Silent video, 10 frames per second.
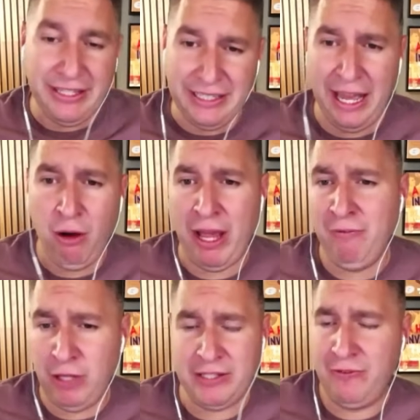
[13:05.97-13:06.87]
now I have
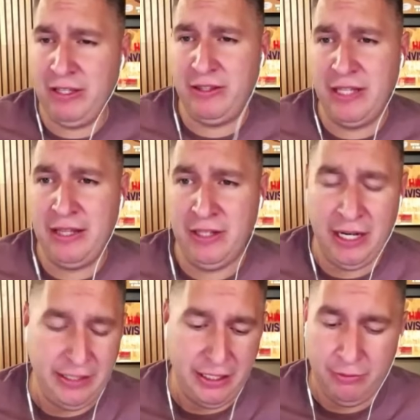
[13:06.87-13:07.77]
less faith in that than I
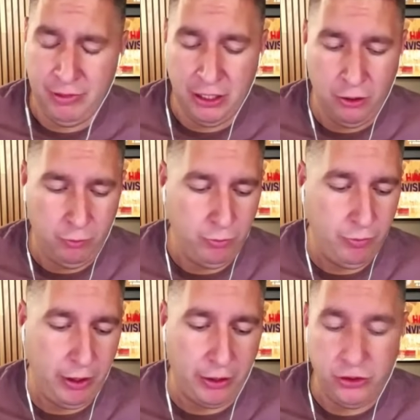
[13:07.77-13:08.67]
did,
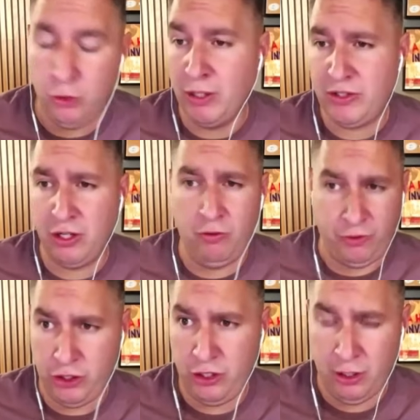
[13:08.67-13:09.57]
2 months ago, for
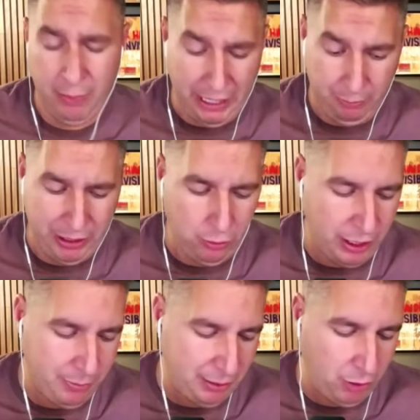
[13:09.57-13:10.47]
sure, by quite a
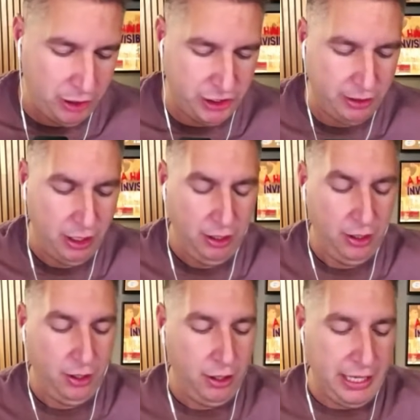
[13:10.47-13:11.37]
big margin.
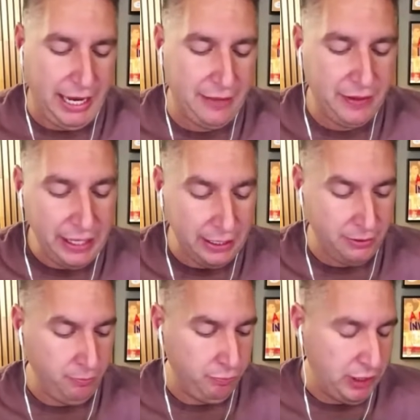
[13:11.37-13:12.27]
And then
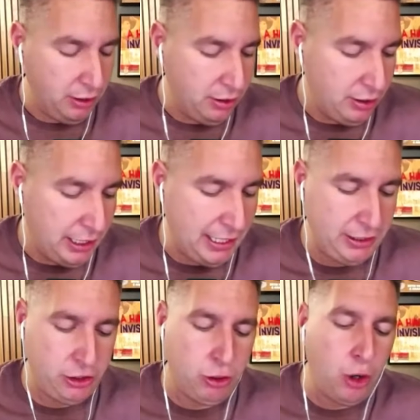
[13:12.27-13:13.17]

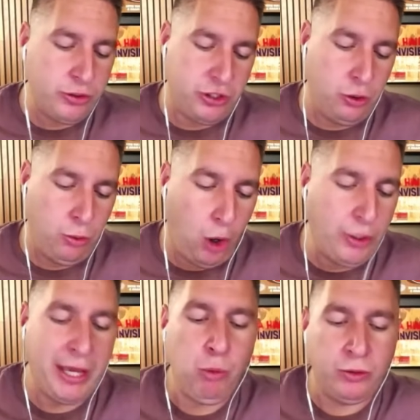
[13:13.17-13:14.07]
you go to,
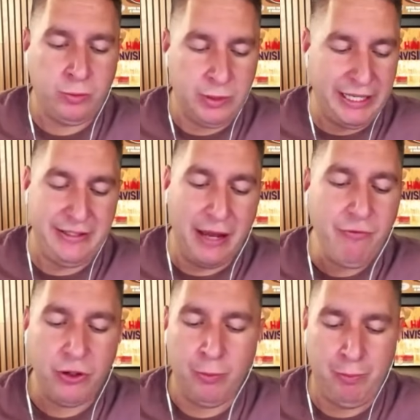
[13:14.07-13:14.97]
okay, well, can
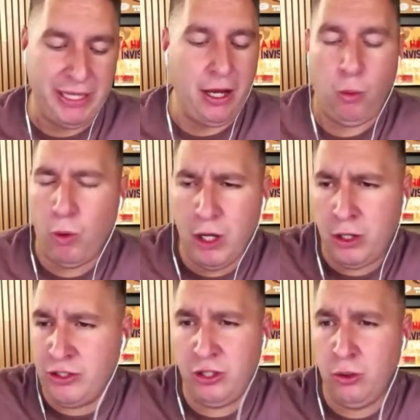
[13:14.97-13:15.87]
Denver be a 1 or
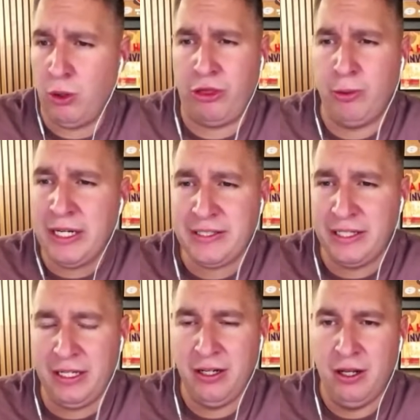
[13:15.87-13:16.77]
2 or 3
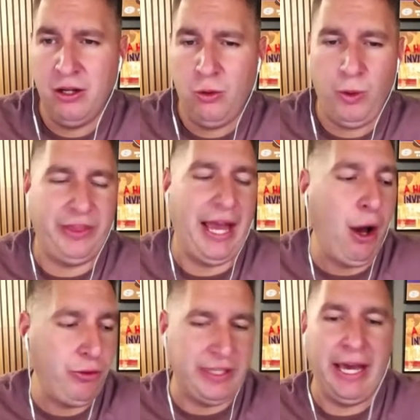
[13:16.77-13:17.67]
seed
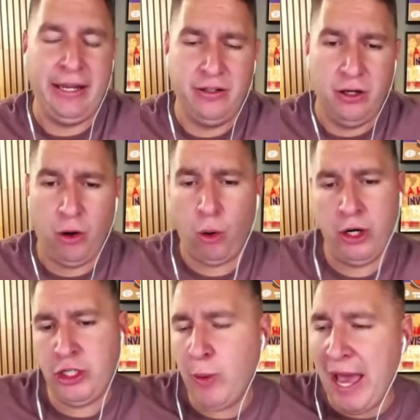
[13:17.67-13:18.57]
without that? Or are
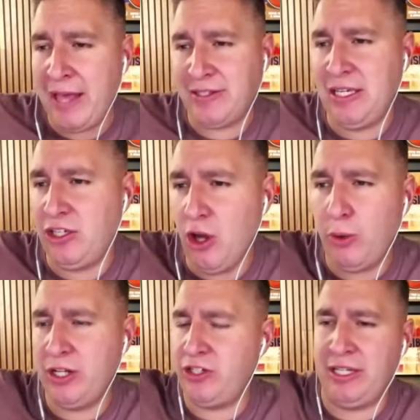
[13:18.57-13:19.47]
you asking
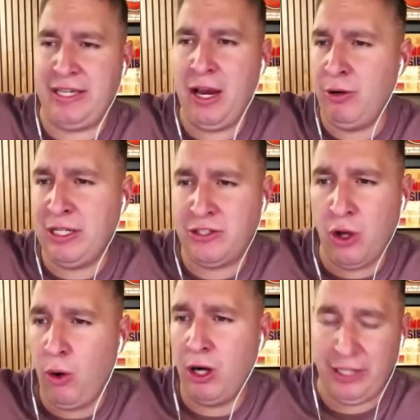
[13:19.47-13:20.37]
Jokic to carry so
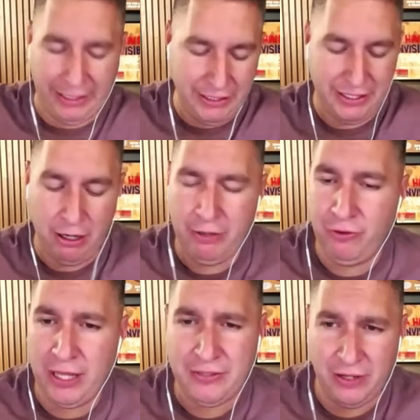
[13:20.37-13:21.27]
hard? Like he's carried for the
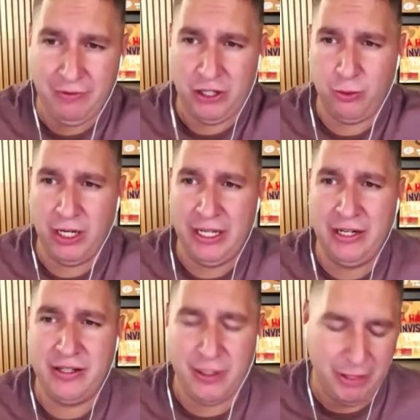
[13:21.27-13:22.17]
last 5 years. We're going to get
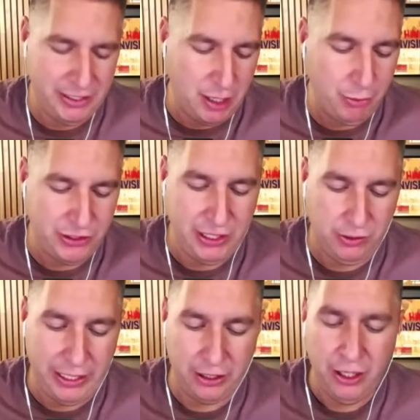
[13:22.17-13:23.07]
into some of these numbers here
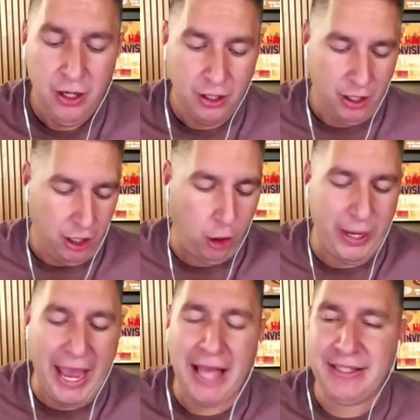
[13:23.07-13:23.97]
later. Are we
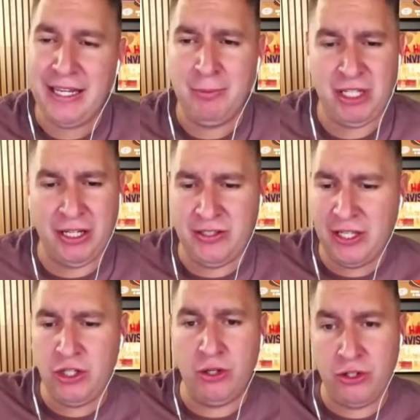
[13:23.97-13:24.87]
asking him to
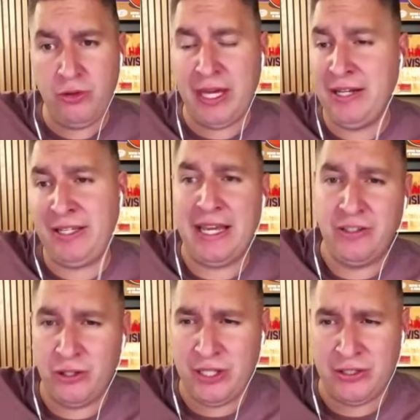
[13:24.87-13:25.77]
continue to do that as he
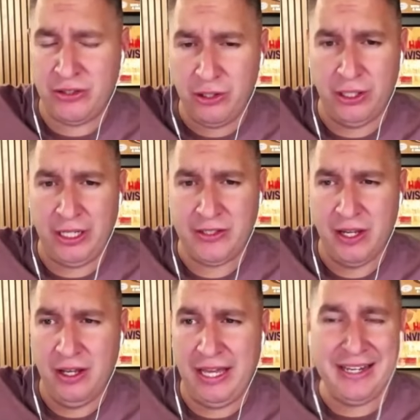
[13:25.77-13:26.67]
enters his 30s?
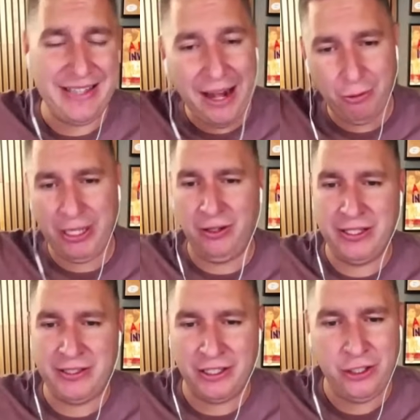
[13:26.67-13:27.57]
And is that
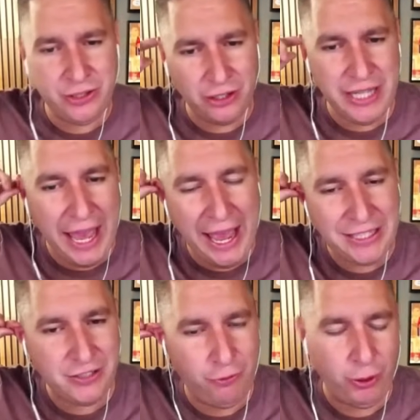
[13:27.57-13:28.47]
realistic? Do you start to
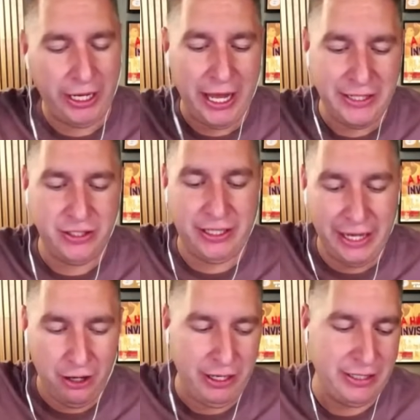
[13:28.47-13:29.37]
ask for guys to
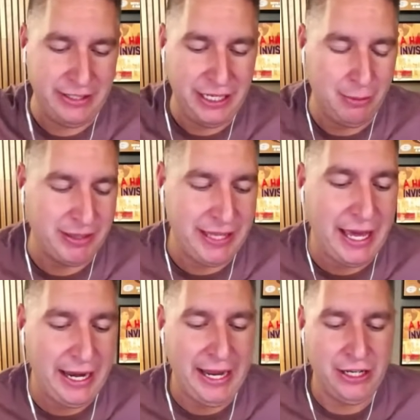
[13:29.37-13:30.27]
carry a team at that
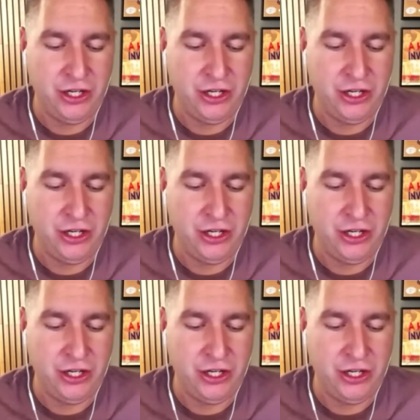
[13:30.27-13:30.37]
age